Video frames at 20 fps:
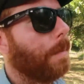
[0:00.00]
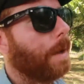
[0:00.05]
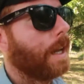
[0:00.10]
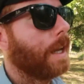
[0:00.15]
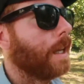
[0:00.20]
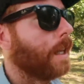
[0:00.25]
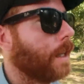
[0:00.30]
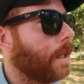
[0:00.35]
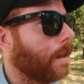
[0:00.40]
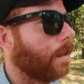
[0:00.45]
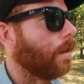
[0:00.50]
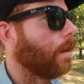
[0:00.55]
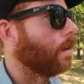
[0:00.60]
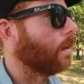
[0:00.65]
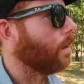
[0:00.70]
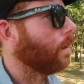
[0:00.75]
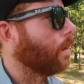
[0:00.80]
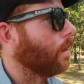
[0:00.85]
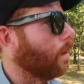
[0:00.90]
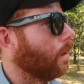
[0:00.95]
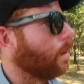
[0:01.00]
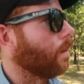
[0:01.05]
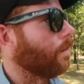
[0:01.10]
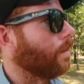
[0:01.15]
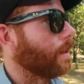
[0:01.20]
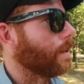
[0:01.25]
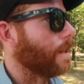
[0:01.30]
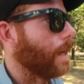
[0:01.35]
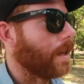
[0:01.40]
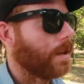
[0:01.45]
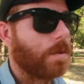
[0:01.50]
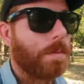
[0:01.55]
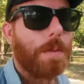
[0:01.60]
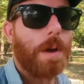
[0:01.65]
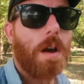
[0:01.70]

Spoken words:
in this national